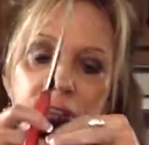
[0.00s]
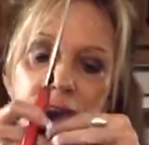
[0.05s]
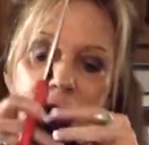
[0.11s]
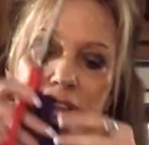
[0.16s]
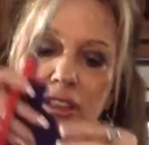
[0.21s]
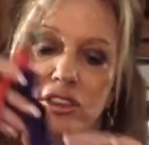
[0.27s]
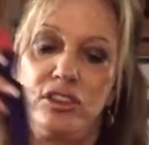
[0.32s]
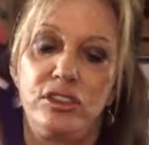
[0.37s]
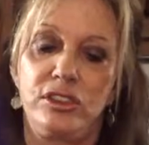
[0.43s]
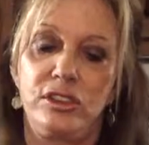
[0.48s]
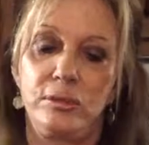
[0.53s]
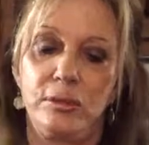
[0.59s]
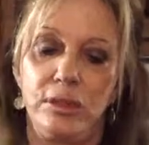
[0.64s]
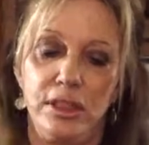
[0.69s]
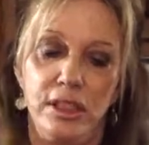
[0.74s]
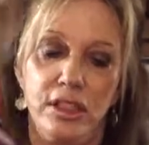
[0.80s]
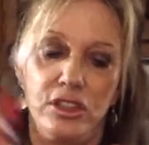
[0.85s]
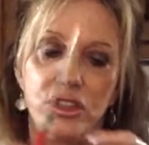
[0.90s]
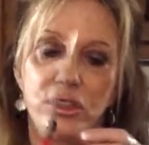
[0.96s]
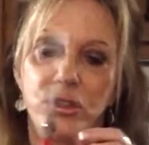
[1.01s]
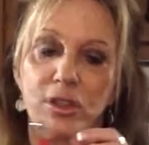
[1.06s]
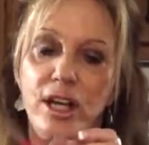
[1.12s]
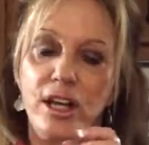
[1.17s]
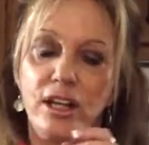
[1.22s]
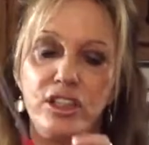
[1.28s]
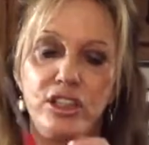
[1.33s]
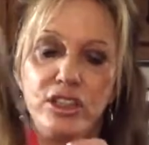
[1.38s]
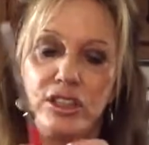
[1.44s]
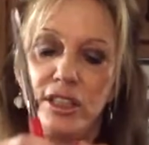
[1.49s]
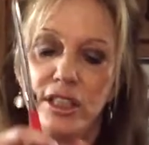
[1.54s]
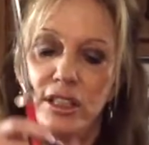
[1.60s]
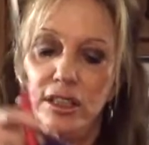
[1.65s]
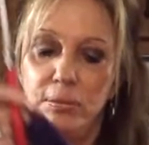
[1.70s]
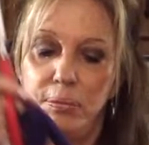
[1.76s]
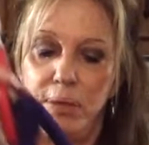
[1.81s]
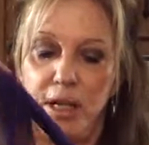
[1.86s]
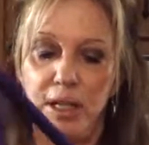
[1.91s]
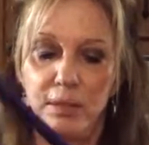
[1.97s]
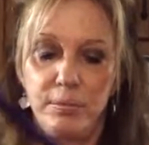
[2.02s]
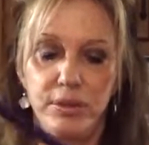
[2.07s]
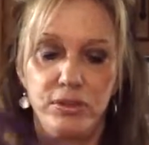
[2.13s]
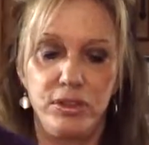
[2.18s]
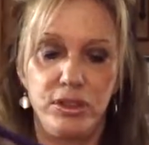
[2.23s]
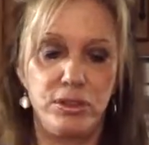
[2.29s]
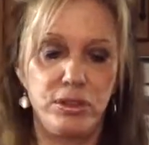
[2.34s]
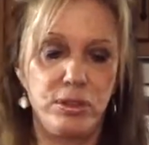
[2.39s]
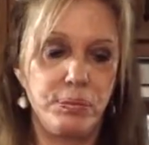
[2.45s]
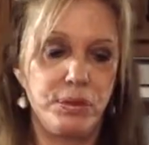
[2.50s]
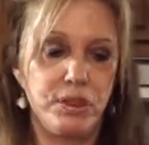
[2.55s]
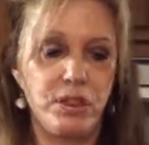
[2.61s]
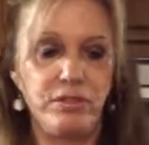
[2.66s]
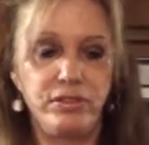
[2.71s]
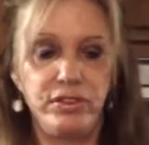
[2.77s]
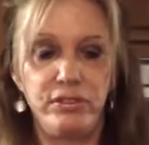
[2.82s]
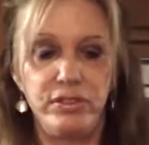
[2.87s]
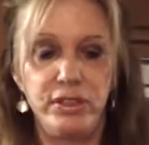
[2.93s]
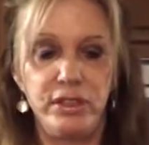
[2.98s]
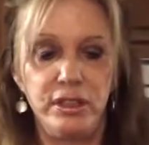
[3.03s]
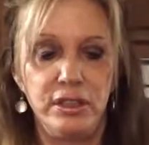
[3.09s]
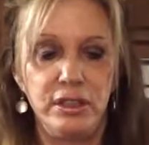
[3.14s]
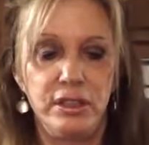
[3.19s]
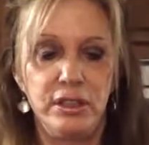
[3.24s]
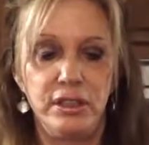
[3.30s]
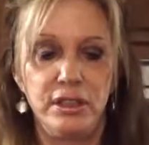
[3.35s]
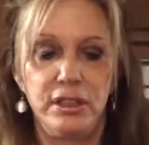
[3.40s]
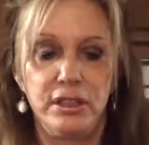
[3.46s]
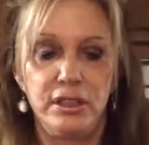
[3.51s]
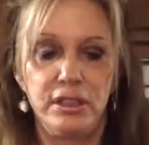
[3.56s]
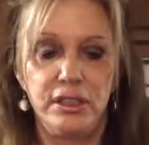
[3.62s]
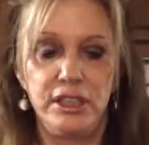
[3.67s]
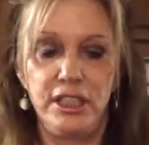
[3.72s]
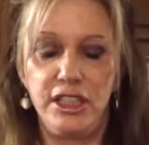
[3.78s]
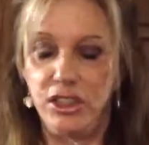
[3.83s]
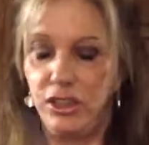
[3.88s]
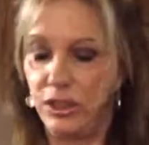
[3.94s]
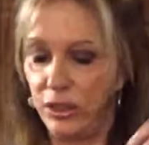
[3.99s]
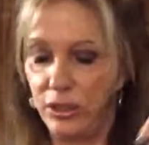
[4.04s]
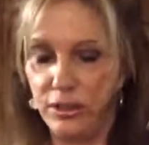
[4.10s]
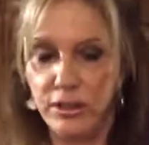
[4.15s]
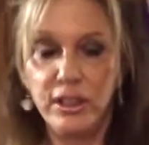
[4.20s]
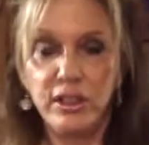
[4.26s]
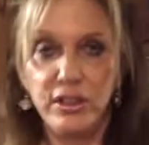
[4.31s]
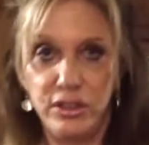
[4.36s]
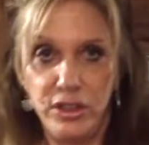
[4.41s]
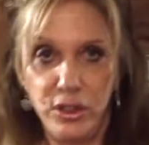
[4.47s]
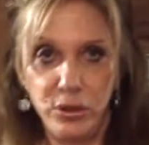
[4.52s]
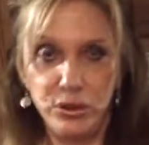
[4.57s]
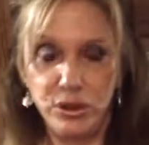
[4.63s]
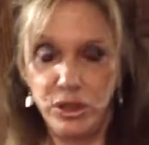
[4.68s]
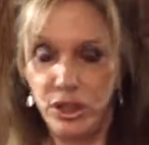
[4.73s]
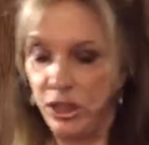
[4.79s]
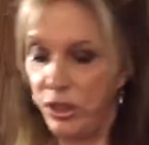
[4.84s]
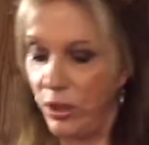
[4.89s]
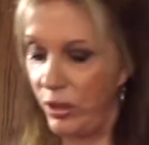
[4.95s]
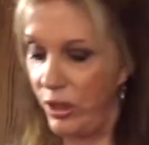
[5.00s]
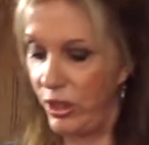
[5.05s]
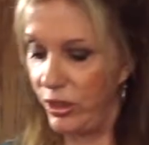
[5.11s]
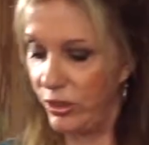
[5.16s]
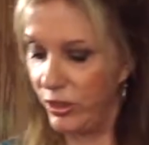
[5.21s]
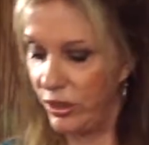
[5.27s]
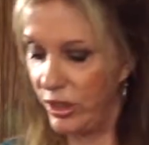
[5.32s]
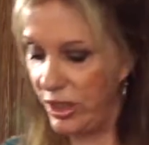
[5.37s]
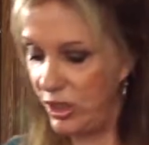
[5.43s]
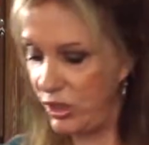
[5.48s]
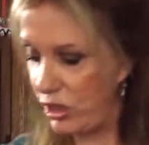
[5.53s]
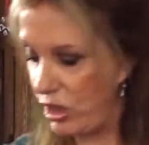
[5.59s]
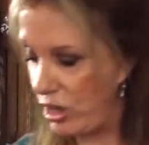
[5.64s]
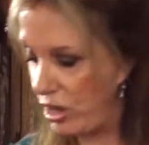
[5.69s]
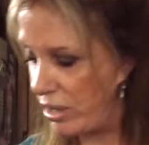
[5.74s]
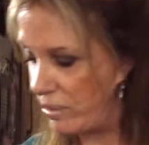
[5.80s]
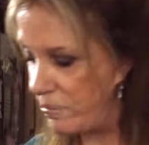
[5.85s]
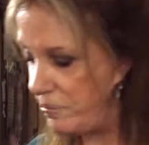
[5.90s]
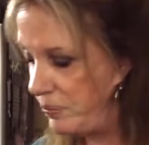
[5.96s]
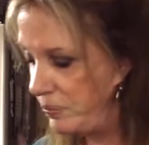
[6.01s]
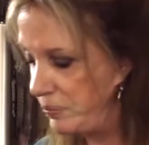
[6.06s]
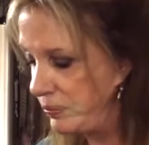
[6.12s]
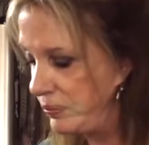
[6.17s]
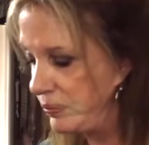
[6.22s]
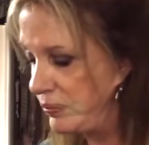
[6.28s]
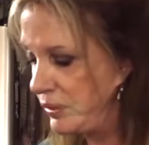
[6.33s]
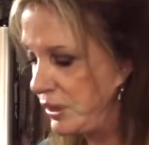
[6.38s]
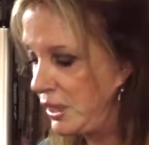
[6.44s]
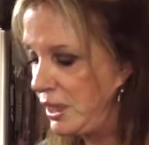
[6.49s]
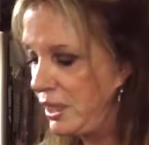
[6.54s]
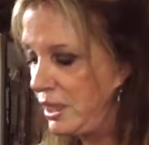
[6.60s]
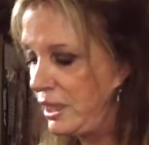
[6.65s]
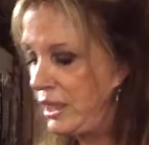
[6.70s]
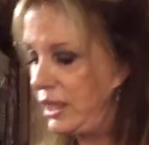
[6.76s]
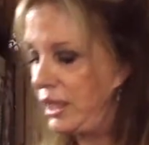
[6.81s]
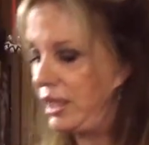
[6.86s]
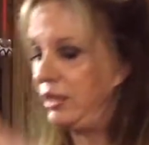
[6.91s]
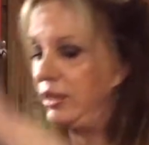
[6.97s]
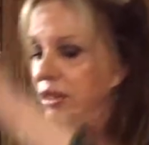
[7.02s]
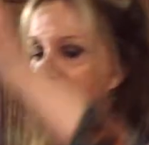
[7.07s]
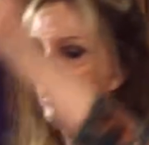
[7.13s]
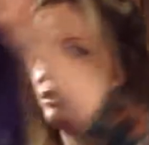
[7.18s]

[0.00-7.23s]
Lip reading: this is and I'll show you how I just cut the bottom of the strips off of the t-shirt. Those are going to go under each arm. And this